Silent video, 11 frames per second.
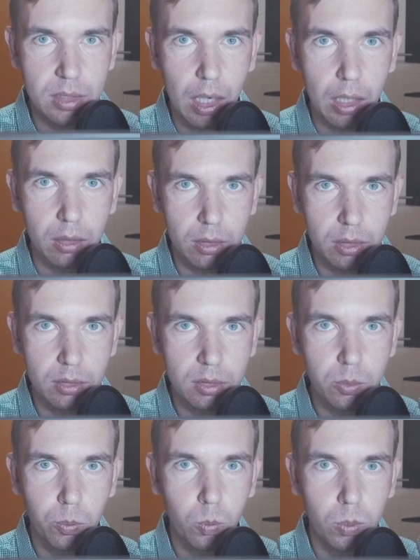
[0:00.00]
I learned
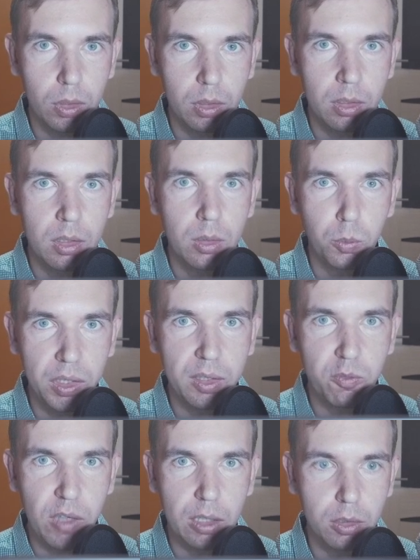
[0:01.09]
were really
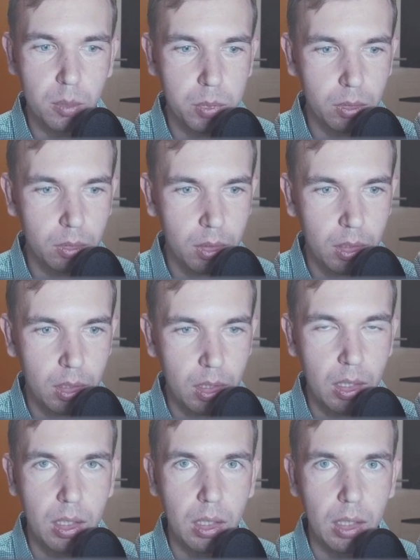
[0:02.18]
valuable,
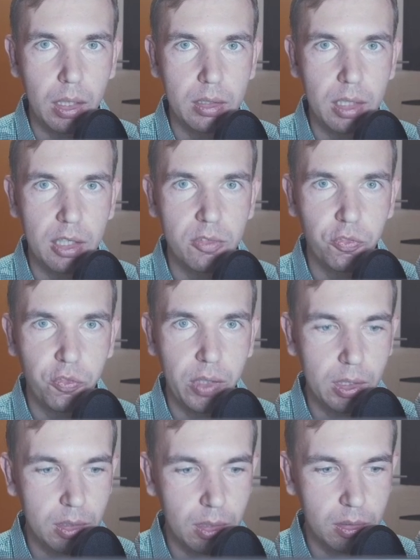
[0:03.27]
and I
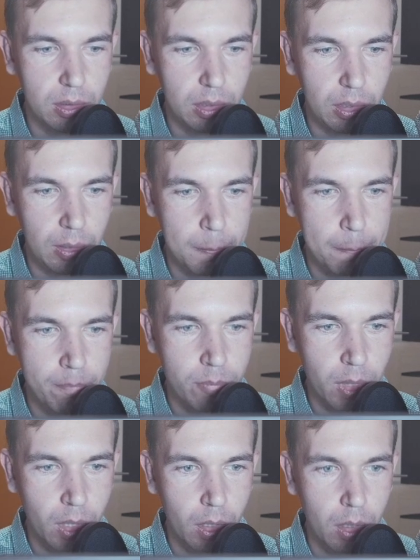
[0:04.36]
think that the
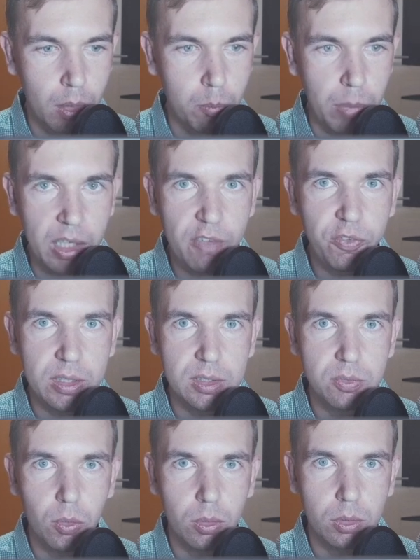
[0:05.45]
benefits
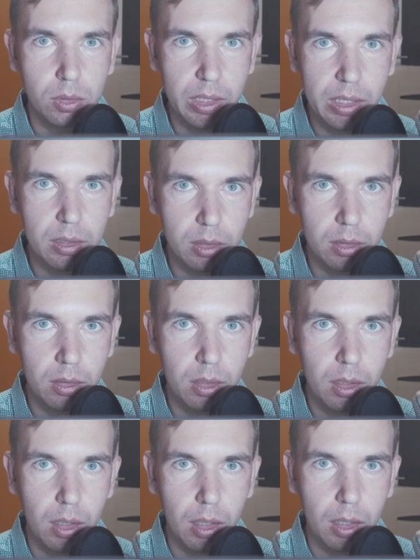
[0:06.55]
for the reader
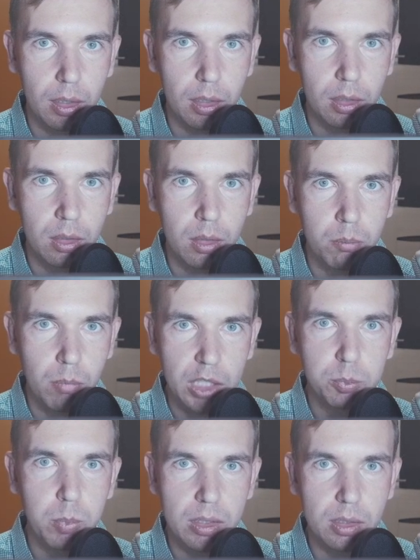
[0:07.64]
are much
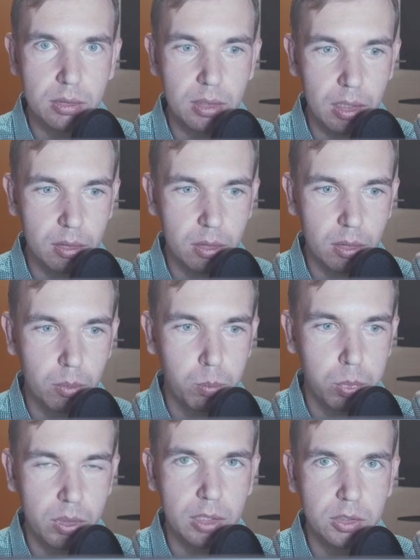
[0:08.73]
better than the
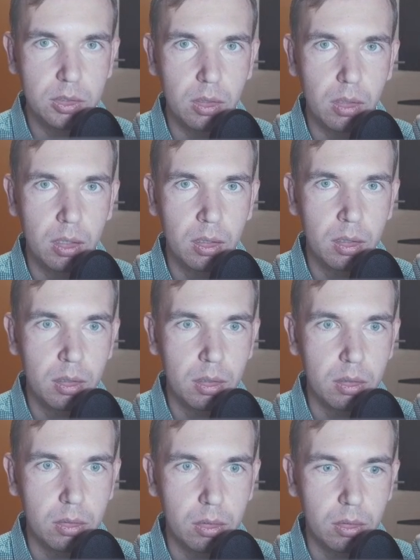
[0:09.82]
potential
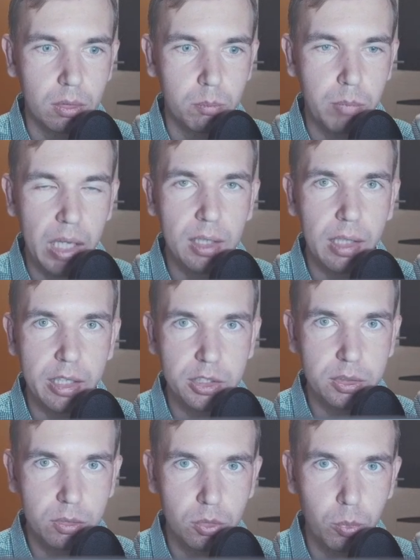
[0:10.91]
backlash
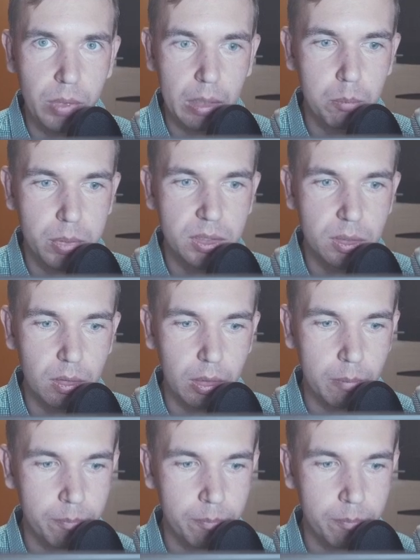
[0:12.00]
to me personally.